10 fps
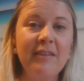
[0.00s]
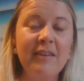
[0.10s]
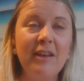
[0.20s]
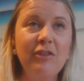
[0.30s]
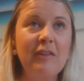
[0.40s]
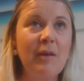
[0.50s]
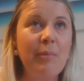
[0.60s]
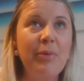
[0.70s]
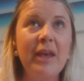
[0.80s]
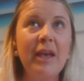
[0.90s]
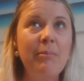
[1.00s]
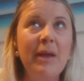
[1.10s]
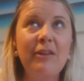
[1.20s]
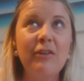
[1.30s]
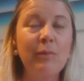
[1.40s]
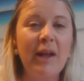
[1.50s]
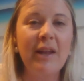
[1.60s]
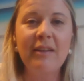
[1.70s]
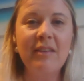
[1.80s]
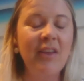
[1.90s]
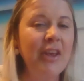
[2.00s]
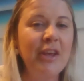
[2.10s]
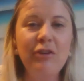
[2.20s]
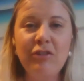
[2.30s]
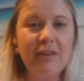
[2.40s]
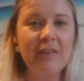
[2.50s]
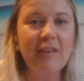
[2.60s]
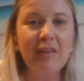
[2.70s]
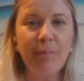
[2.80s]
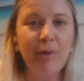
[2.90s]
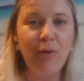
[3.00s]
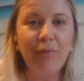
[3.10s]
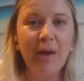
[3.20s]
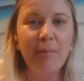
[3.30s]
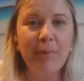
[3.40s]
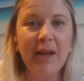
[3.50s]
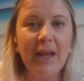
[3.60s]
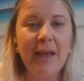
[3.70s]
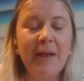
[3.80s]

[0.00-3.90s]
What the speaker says: and just something in me just went, you should set up a coffee company.